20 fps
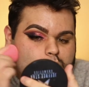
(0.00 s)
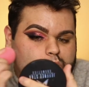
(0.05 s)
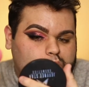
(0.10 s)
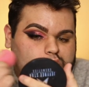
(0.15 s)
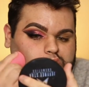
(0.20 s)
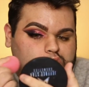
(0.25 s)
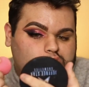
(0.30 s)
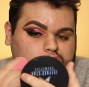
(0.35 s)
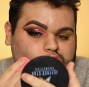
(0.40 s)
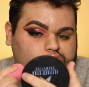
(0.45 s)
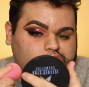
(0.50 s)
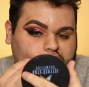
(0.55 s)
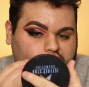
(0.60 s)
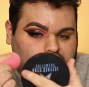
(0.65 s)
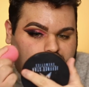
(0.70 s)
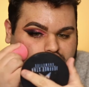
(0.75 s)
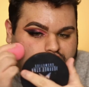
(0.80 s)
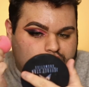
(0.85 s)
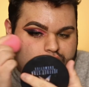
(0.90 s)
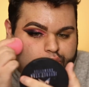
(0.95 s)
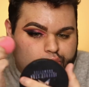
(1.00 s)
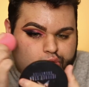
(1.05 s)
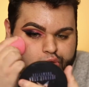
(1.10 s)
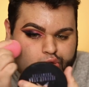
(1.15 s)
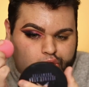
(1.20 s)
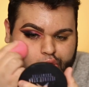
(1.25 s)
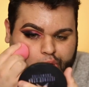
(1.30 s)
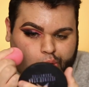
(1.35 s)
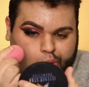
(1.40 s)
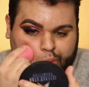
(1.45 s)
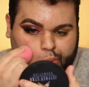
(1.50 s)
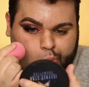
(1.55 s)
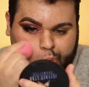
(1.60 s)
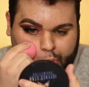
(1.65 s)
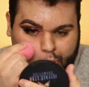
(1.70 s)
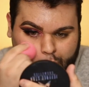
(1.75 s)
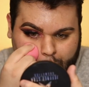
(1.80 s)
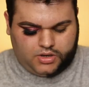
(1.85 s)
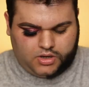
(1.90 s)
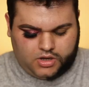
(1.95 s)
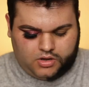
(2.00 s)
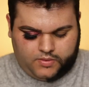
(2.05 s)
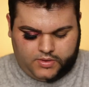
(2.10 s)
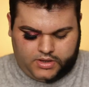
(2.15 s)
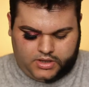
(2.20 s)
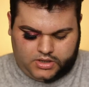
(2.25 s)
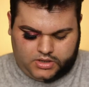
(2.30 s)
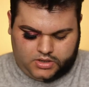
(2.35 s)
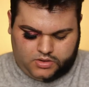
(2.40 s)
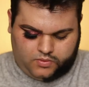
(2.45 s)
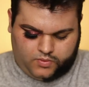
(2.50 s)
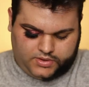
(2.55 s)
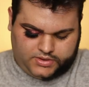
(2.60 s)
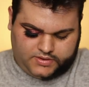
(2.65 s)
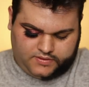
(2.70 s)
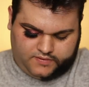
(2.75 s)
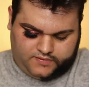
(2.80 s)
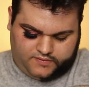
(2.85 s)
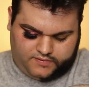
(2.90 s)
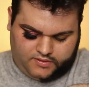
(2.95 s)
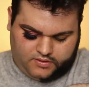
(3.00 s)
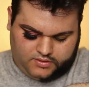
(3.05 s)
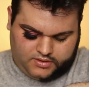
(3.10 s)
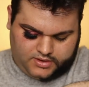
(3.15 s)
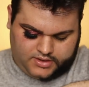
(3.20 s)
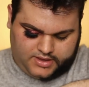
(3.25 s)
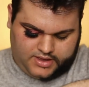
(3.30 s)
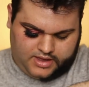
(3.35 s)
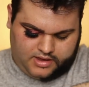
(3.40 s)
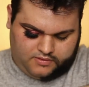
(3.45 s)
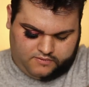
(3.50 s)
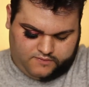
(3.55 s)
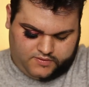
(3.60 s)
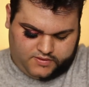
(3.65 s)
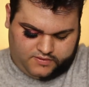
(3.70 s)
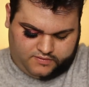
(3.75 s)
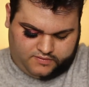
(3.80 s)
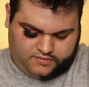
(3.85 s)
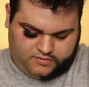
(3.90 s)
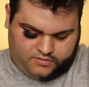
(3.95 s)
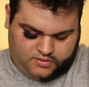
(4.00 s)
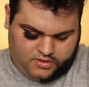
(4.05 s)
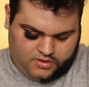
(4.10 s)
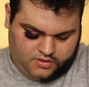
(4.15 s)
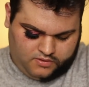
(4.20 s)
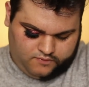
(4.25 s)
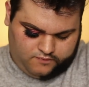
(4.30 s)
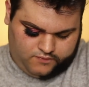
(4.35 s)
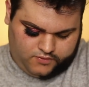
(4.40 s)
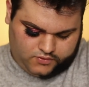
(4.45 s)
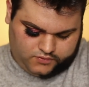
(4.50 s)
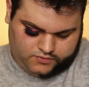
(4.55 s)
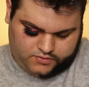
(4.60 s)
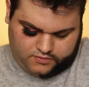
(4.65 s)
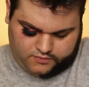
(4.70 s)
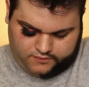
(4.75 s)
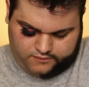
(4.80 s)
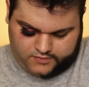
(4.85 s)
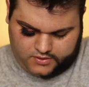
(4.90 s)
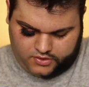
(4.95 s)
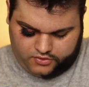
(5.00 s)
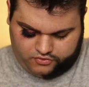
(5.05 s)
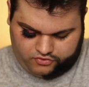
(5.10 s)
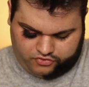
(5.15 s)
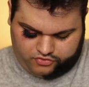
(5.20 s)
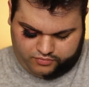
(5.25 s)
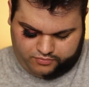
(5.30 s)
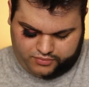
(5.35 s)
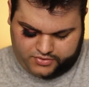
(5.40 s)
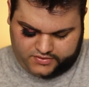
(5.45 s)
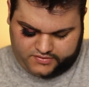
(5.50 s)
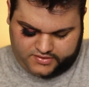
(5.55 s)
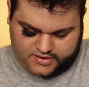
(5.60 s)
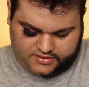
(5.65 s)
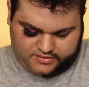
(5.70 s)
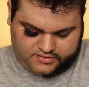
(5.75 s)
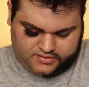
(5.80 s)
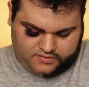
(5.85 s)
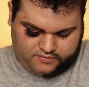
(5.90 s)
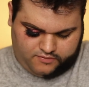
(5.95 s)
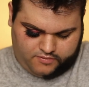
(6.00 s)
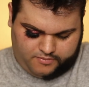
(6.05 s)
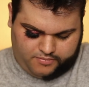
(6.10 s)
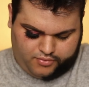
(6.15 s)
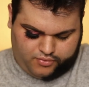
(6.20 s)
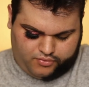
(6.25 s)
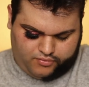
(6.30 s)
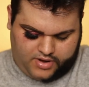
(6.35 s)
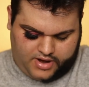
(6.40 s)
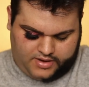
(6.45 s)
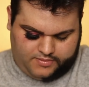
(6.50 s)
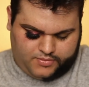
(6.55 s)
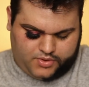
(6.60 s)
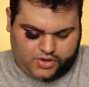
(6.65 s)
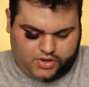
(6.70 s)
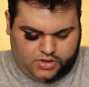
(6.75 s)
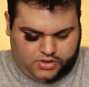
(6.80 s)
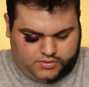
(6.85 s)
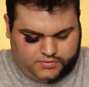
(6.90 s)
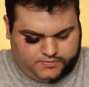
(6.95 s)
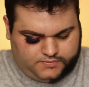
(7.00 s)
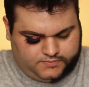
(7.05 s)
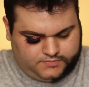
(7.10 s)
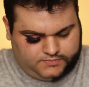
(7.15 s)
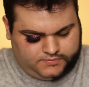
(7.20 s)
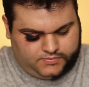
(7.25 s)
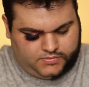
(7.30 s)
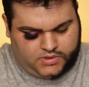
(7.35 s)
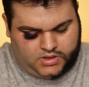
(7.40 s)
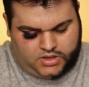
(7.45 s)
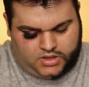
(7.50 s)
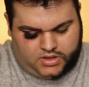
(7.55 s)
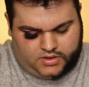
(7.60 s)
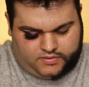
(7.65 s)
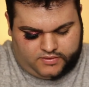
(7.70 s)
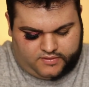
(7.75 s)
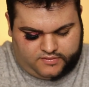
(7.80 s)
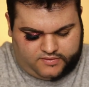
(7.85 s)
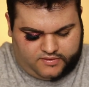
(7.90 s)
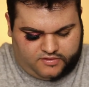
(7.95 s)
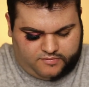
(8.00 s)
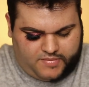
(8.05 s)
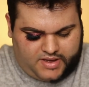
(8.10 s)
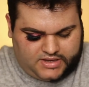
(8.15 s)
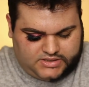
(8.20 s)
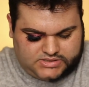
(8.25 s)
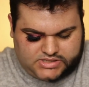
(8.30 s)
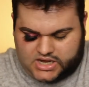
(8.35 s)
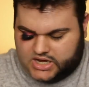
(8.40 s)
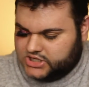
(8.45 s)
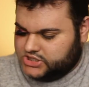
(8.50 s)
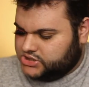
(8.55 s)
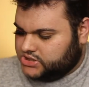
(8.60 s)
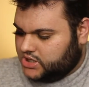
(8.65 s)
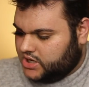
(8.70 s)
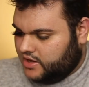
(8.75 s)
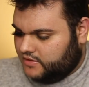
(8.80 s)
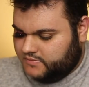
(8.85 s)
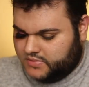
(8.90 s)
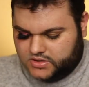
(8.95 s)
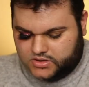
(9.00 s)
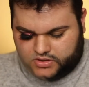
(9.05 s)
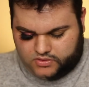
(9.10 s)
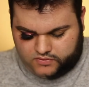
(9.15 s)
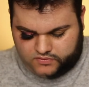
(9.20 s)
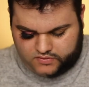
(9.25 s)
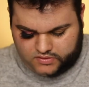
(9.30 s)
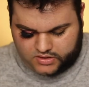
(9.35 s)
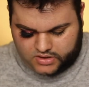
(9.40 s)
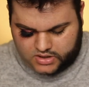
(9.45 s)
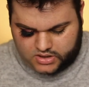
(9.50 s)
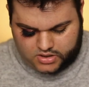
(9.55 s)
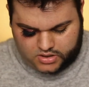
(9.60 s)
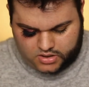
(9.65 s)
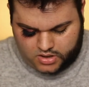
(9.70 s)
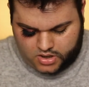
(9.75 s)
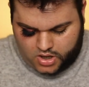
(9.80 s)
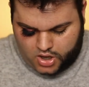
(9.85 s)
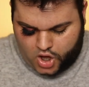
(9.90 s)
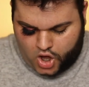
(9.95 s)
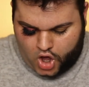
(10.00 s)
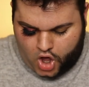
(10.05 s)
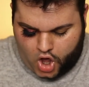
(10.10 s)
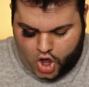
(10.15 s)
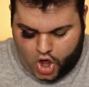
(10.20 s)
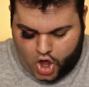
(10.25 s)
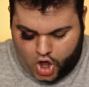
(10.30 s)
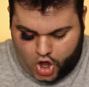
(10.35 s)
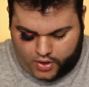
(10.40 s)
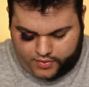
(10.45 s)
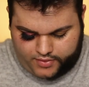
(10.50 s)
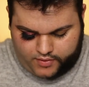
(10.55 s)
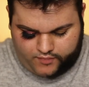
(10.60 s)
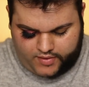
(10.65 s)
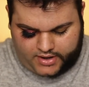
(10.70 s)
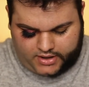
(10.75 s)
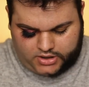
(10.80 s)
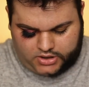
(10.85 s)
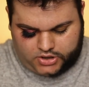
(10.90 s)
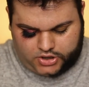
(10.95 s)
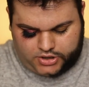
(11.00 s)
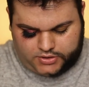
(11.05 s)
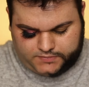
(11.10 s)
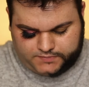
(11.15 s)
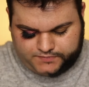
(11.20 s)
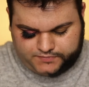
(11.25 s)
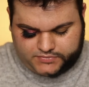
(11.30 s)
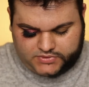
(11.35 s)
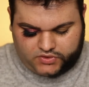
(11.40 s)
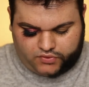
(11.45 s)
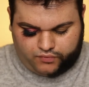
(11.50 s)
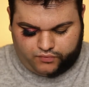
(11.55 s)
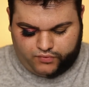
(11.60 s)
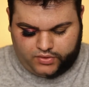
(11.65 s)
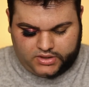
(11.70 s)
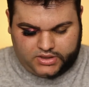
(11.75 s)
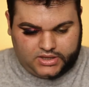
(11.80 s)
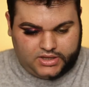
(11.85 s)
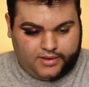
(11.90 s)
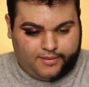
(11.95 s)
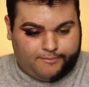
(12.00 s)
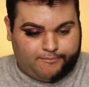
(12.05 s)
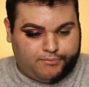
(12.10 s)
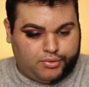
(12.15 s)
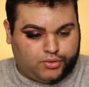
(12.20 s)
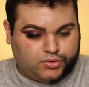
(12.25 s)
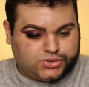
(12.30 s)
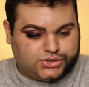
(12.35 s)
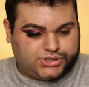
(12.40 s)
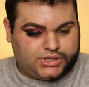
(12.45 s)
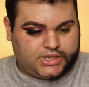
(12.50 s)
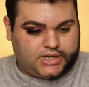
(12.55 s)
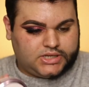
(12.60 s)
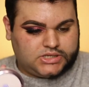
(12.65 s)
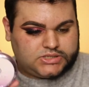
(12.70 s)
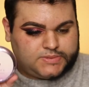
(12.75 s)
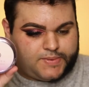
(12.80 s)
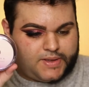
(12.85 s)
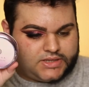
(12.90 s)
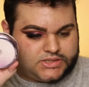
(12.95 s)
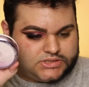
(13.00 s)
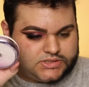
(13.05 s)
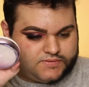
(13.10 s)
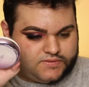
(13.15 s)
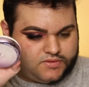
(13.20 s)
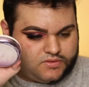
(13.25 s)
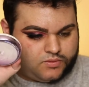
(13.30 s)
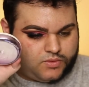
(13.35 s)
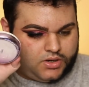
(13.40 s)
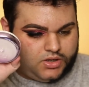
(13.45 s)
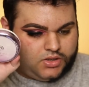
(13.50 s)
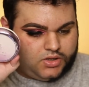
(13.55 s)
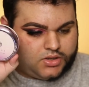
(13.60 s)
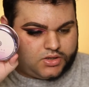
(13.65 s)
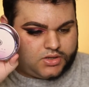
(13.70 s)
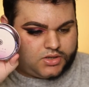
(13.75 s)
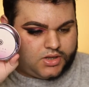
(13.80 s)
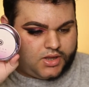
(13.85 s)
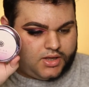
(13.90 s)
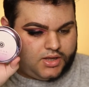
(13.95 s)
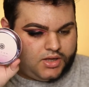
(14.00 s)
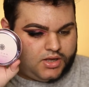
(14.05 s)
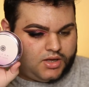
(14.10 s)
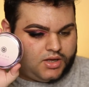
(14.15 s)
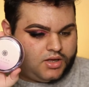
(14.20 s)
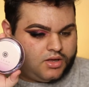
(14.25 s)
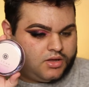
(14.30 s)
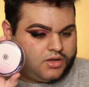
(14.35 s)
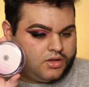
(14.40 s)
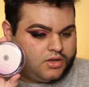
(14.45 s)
With scaly girl skin. I'm gonna go in with the Silk Canvas Filter Finish Protective Primer. This is by Tatcha. I've been using it on the regular. It's really bougie and expensive. This is what it looks like.